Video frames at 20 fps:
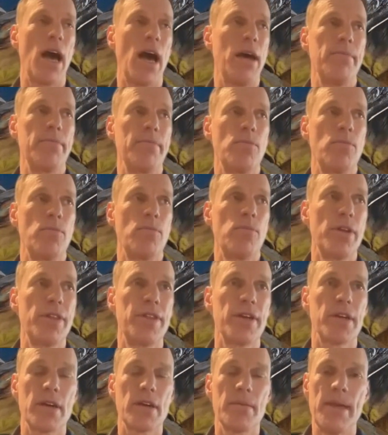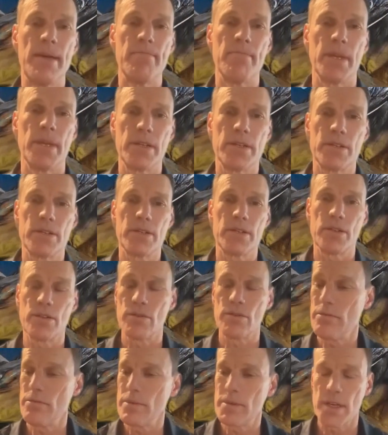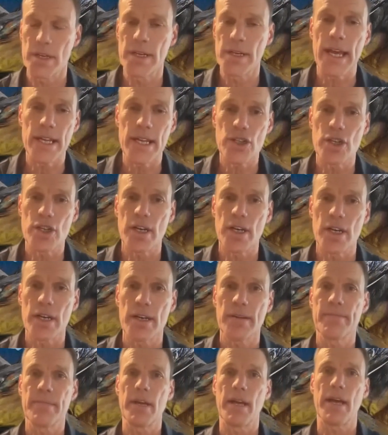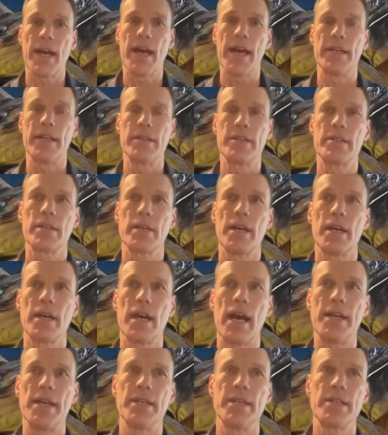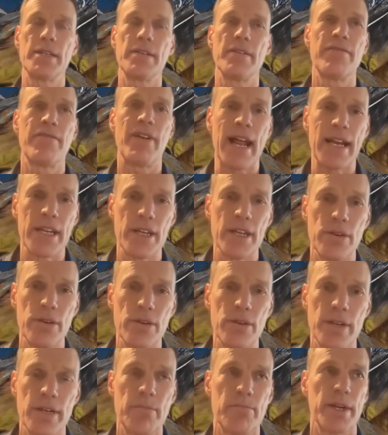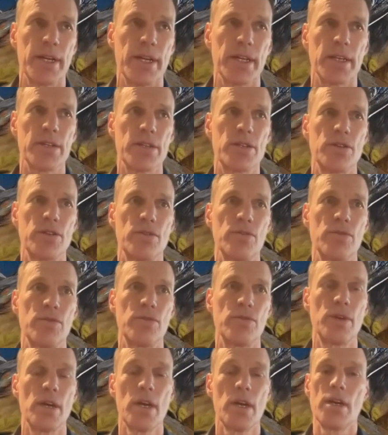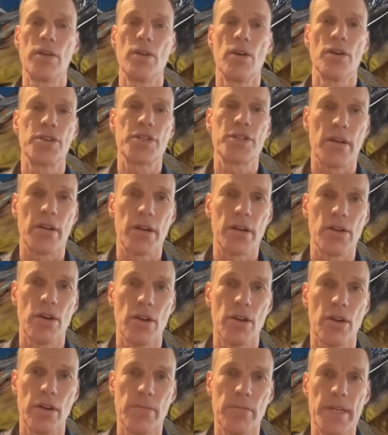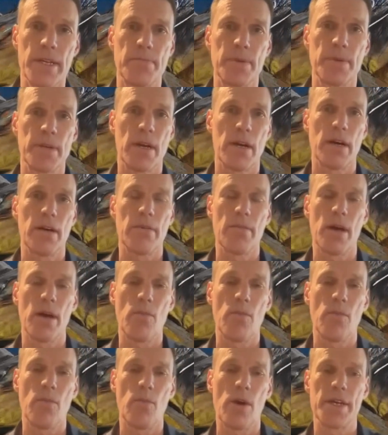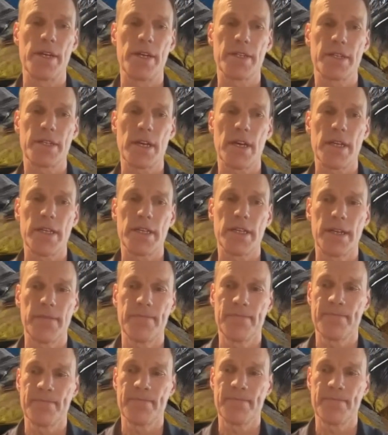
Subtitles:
And with the commitment to nature and the value that it brings to not just our economies, but our wider society.